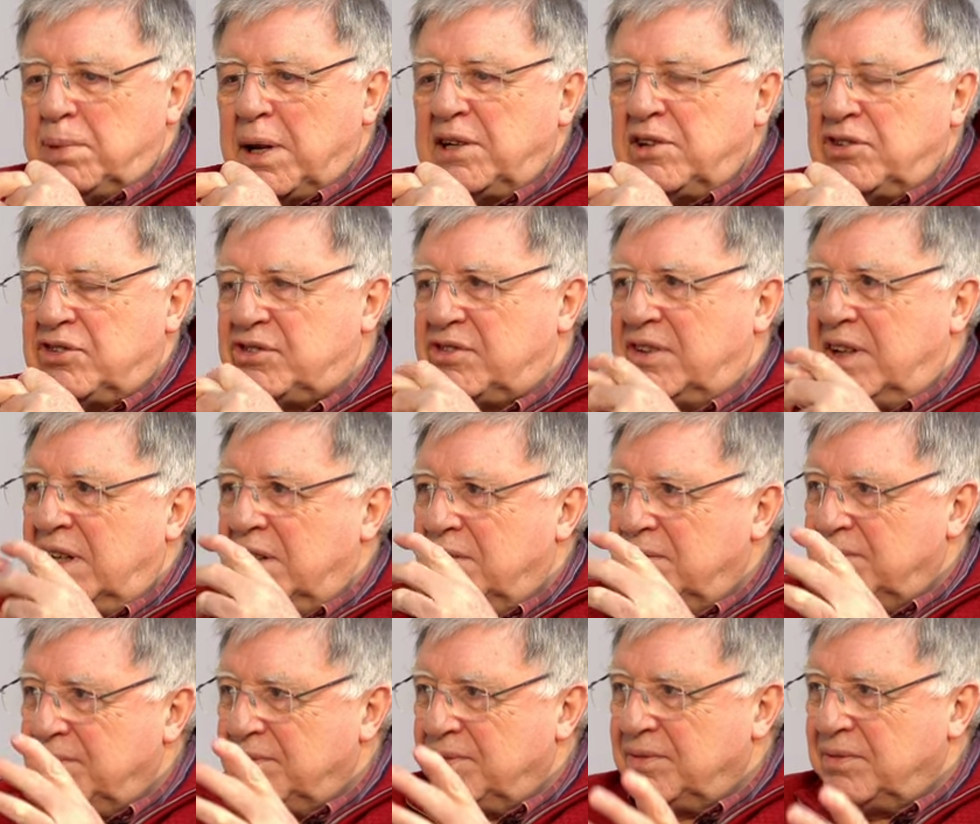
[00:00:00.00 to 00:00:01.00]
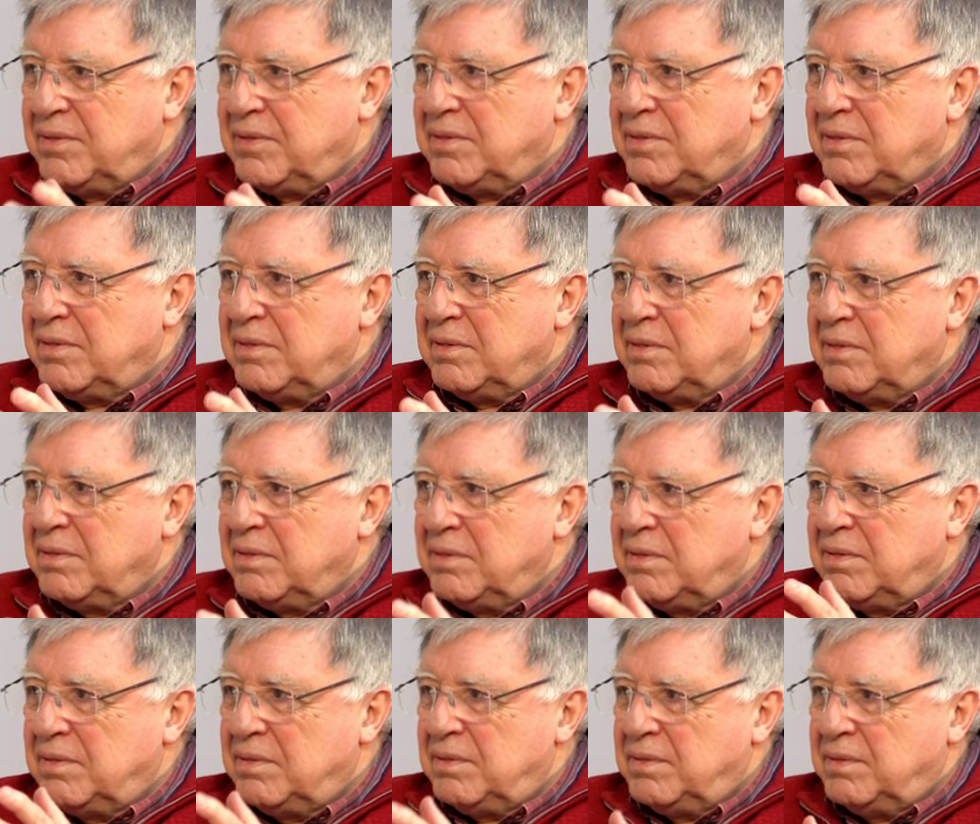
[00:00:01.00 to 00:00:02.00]
Pederasty.
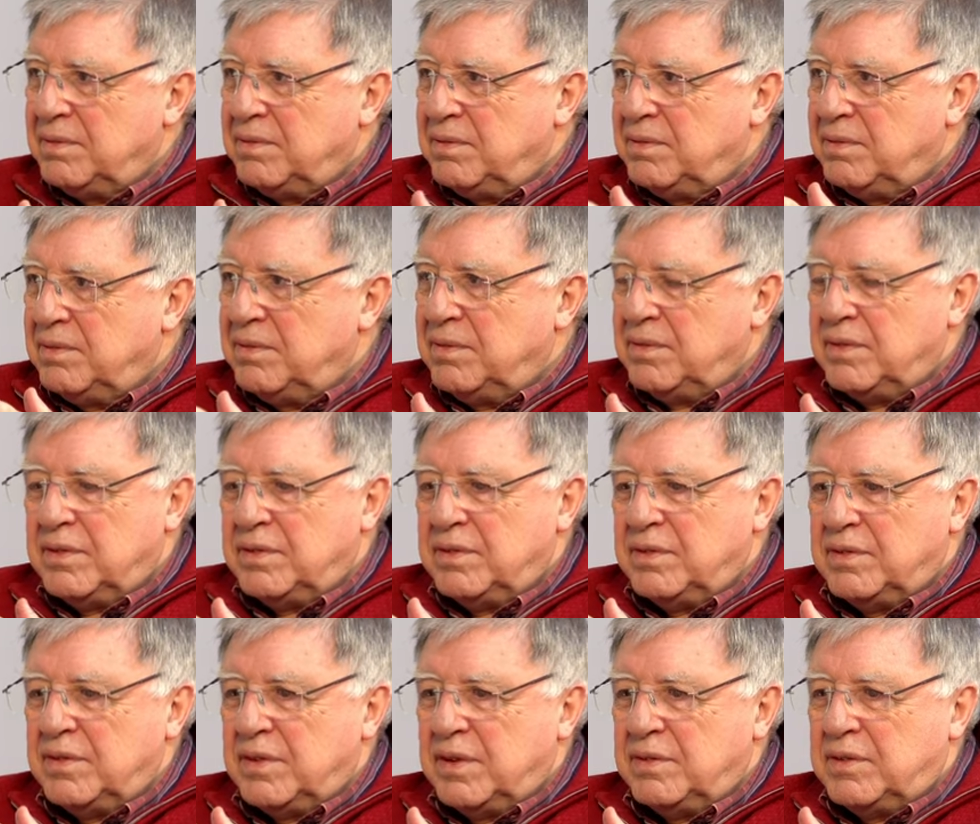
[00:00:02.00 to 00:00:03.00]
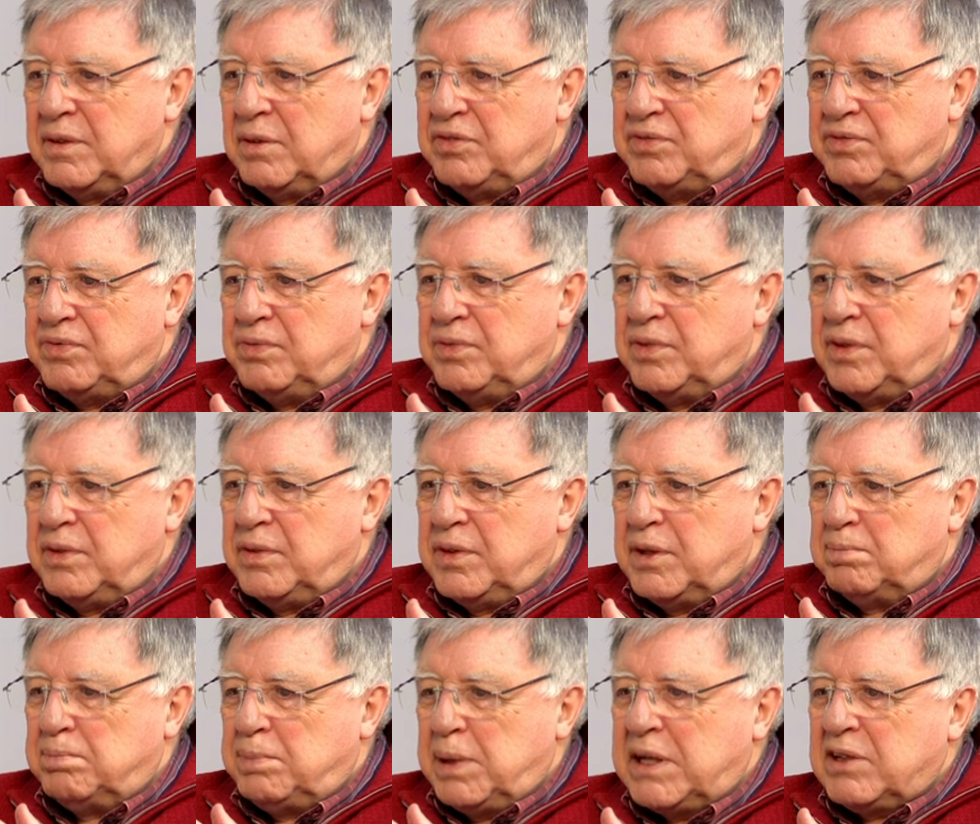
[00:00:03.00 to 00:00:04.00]
Yeah the, the,
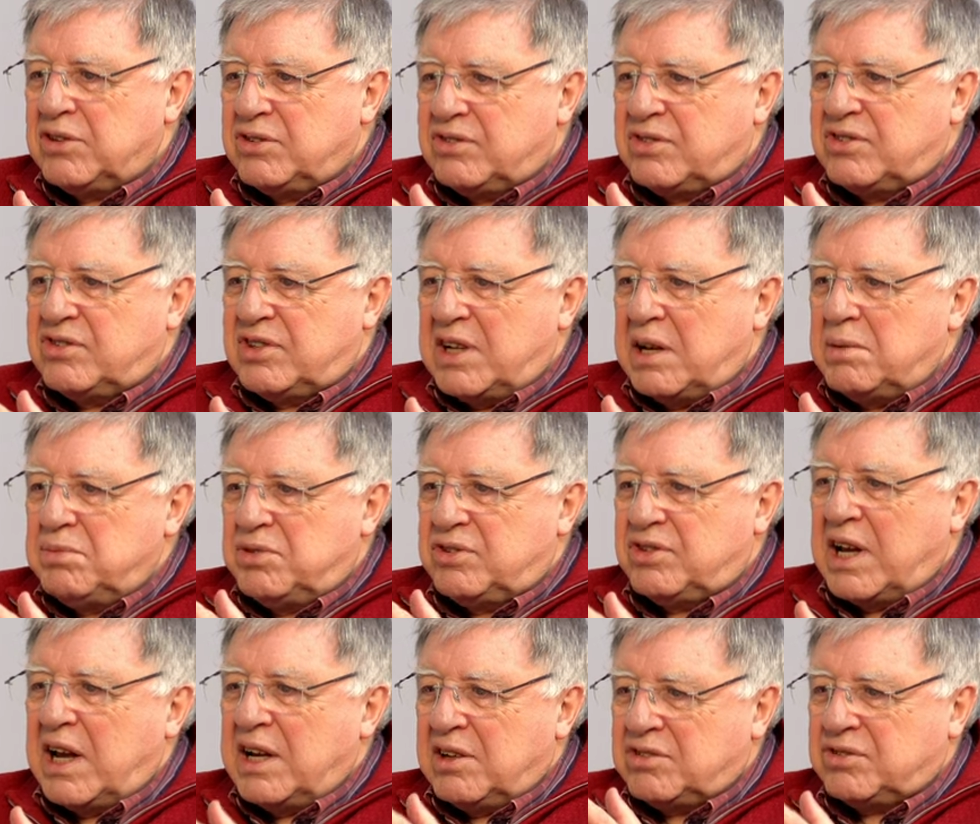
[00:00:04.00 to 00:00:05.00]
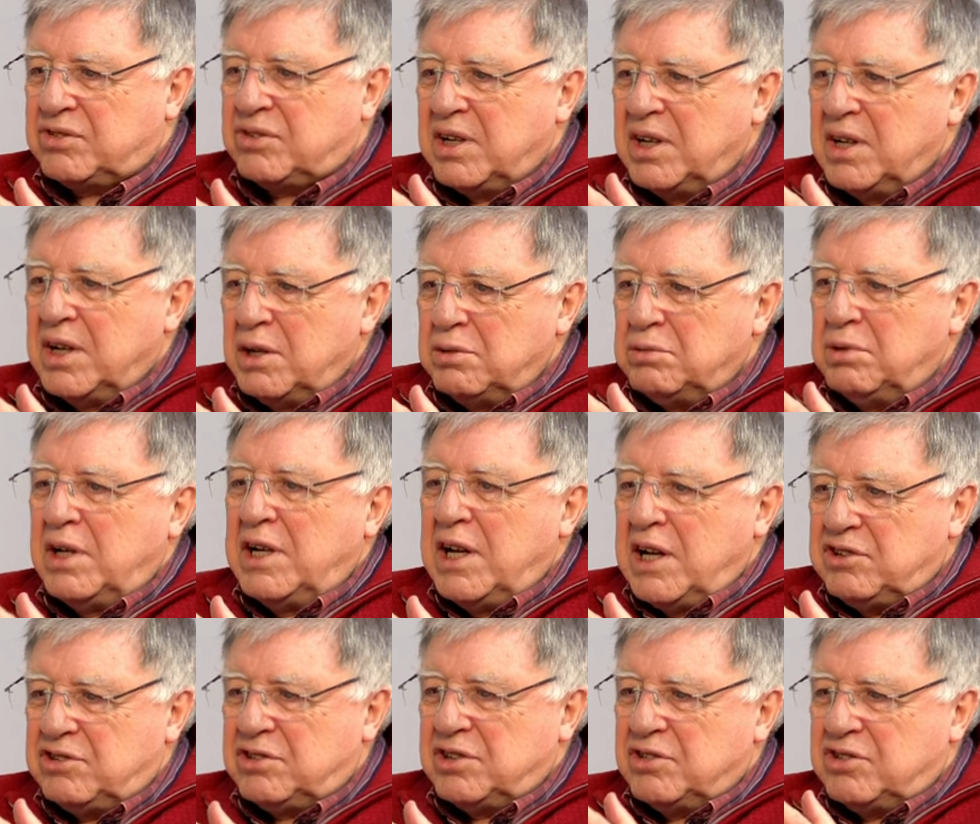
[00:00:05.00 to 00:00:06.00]
the, biggest same sex
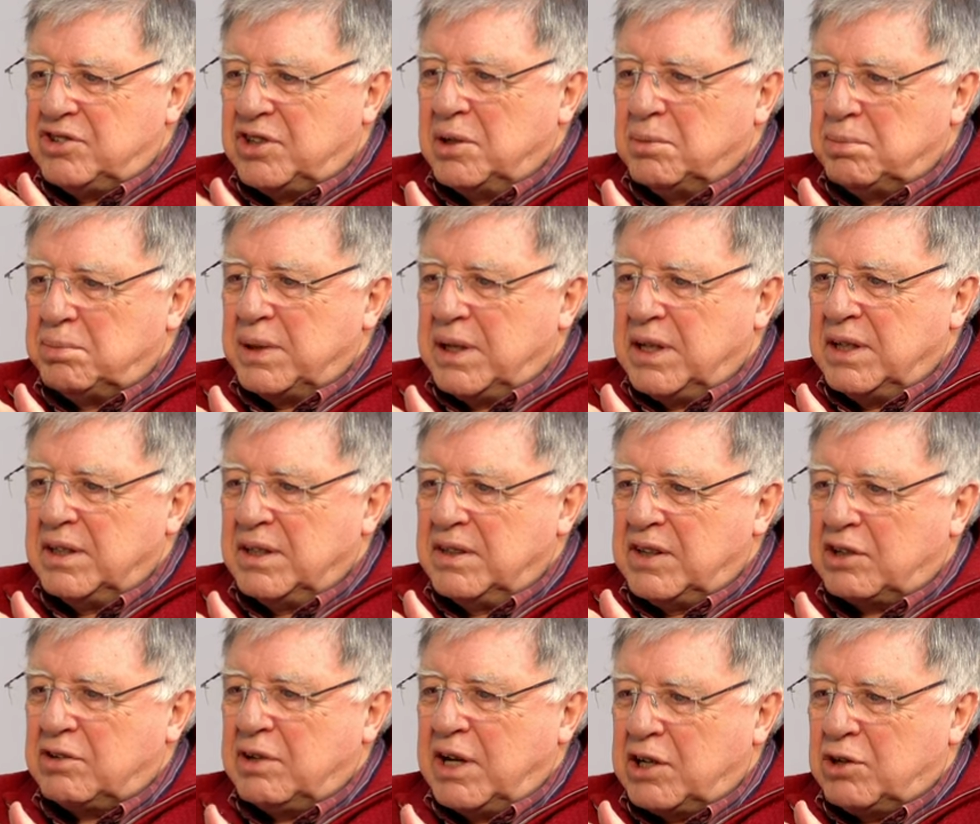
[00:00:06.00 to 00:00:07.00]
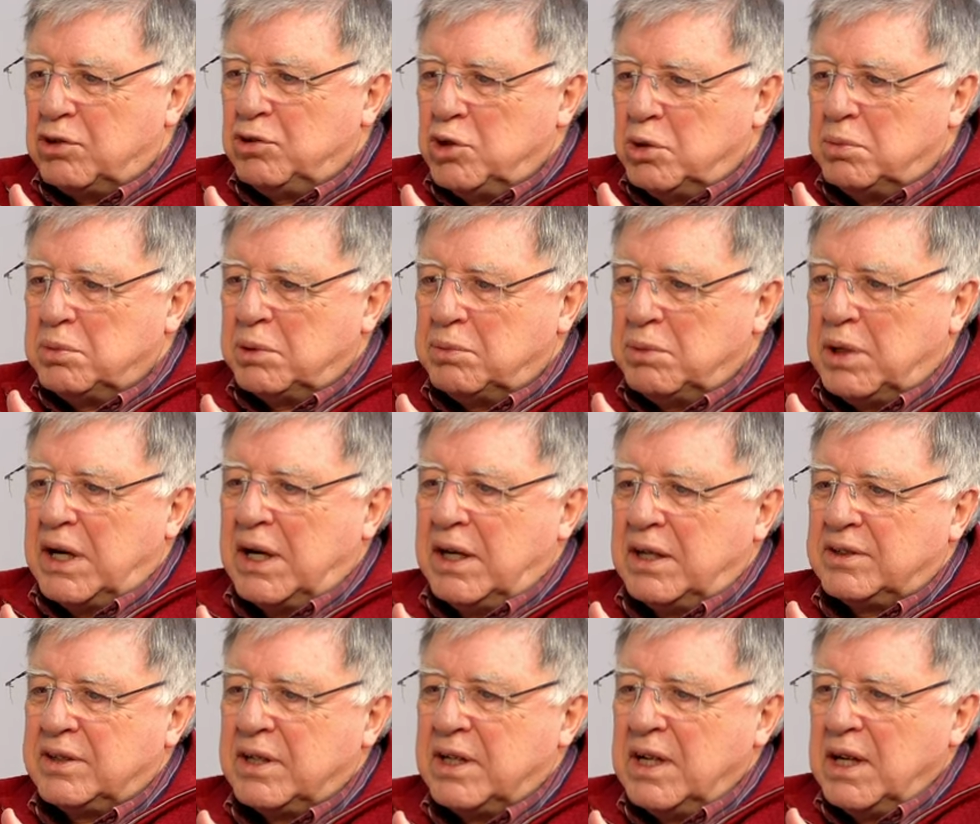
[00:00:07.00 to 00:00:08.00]
relationship in the Greco Roman
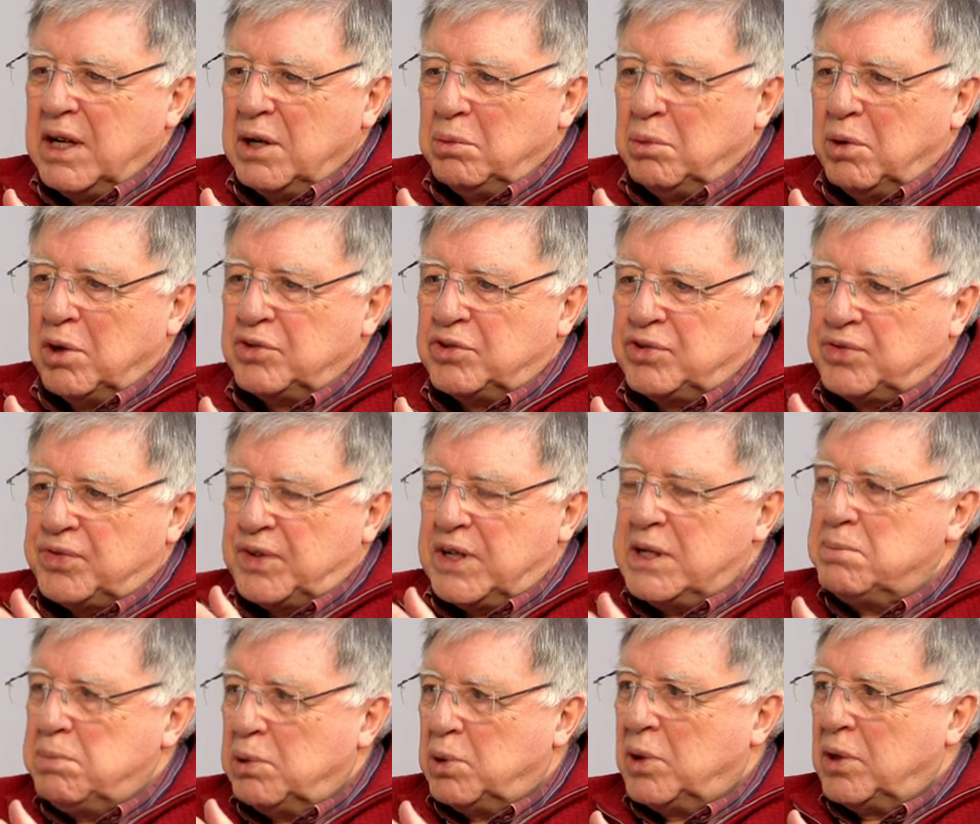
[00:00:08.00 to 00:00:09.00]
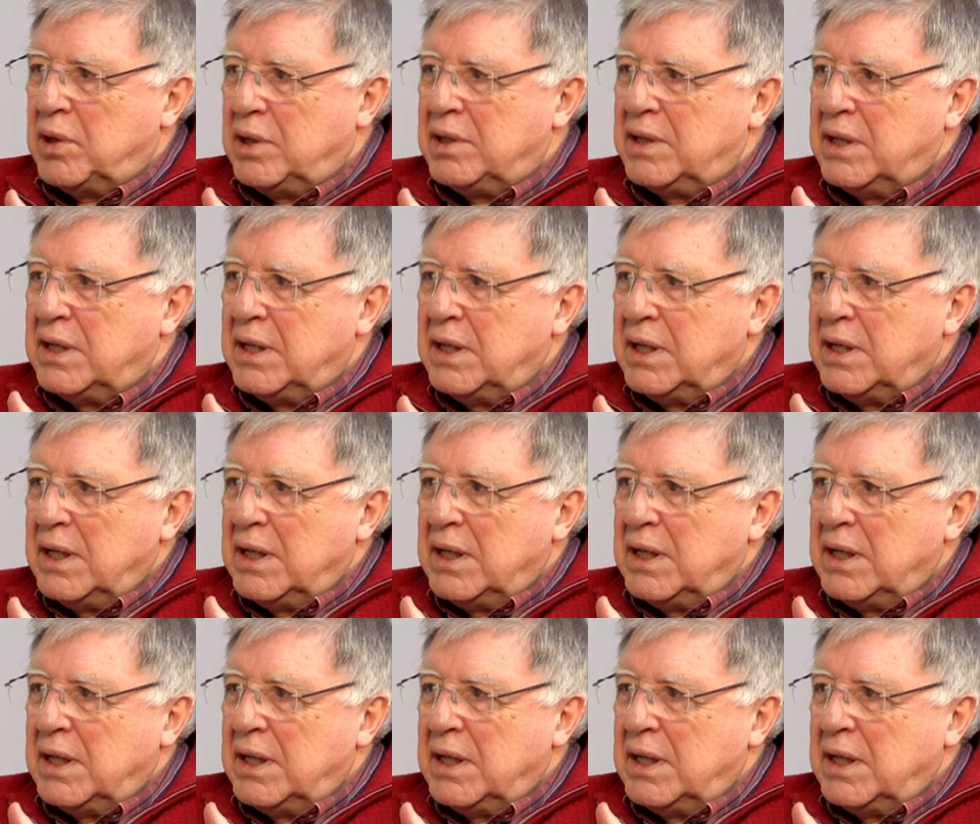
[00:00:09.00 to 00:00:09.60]
world was freeborn